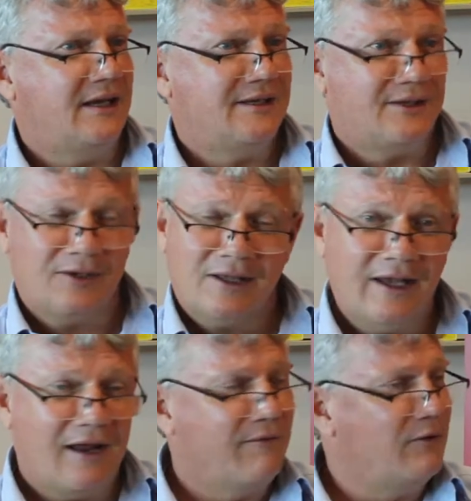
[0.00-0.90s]

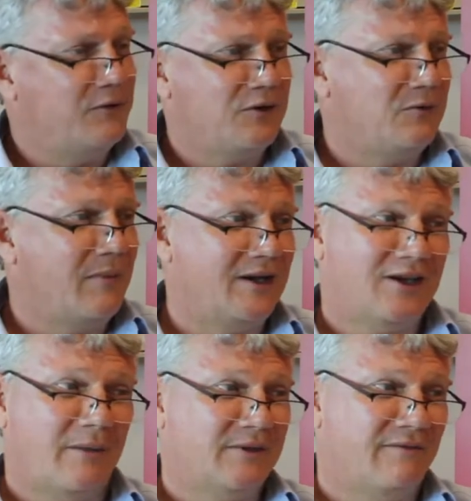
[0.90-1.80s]
certainly, I've alluded to many
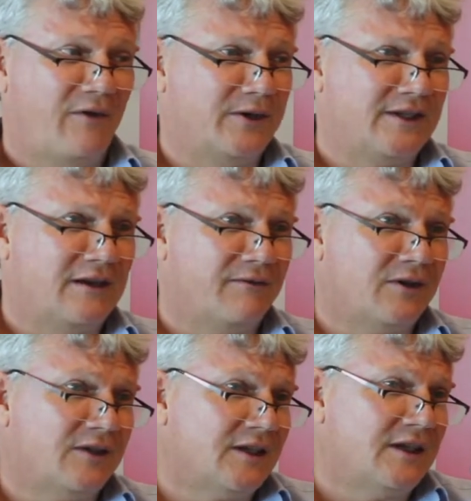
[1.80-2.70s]
times, a very
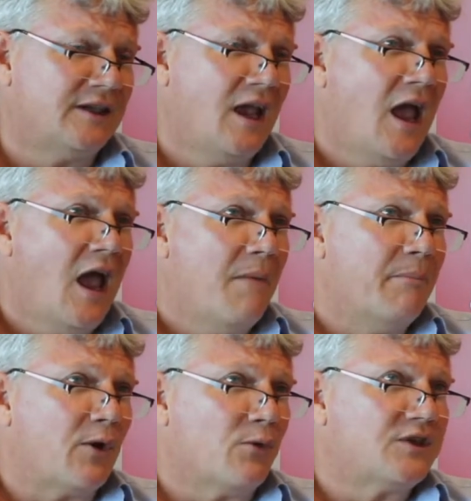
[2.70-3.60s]
significant disease,
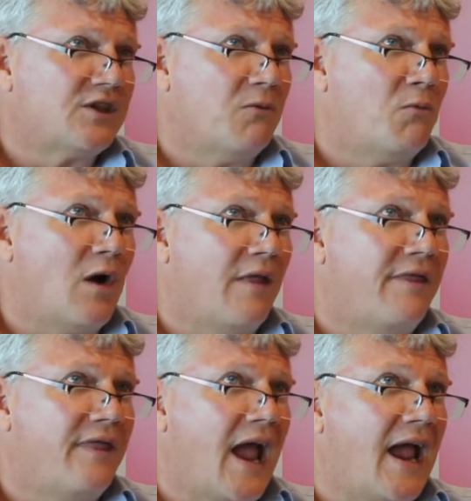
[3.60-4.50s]
but also
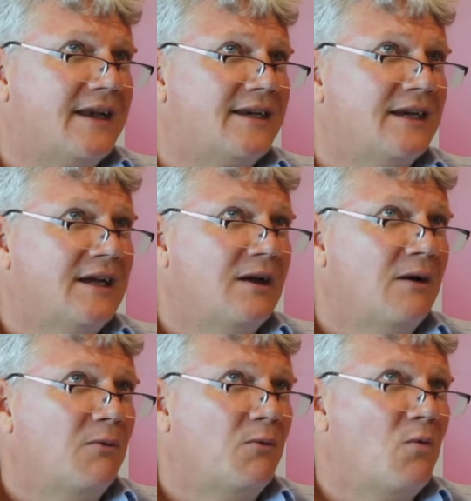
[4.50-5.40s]
one that
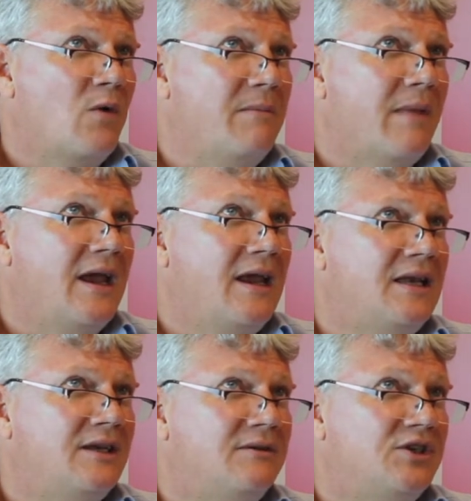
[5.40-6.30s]
we may
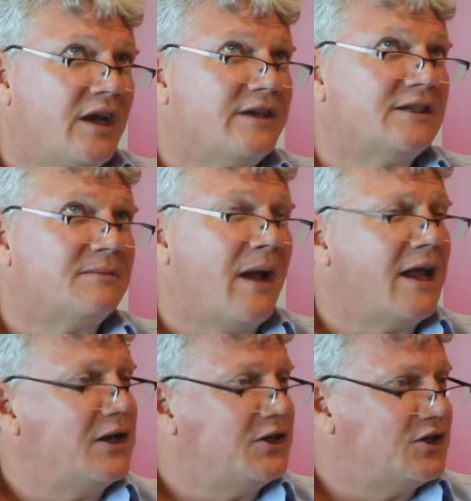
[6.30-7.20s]
just
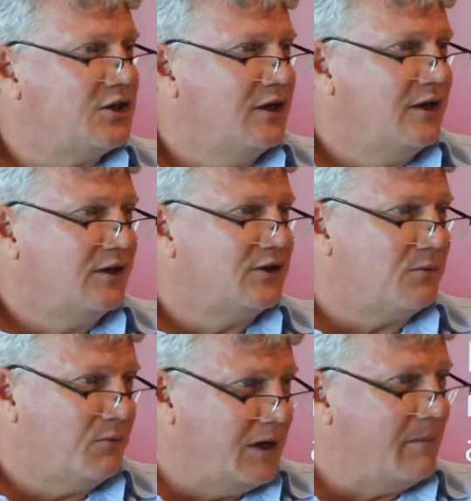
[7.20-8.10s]
manage
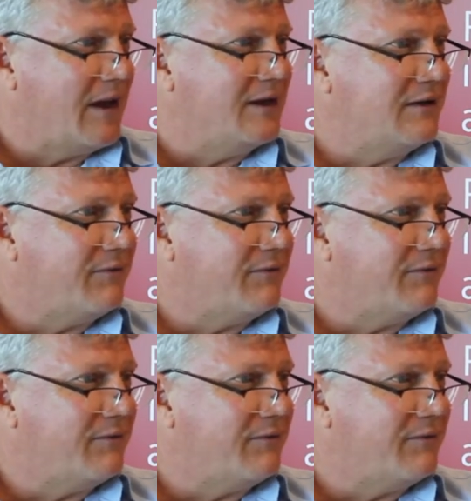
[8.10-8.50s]
to really make a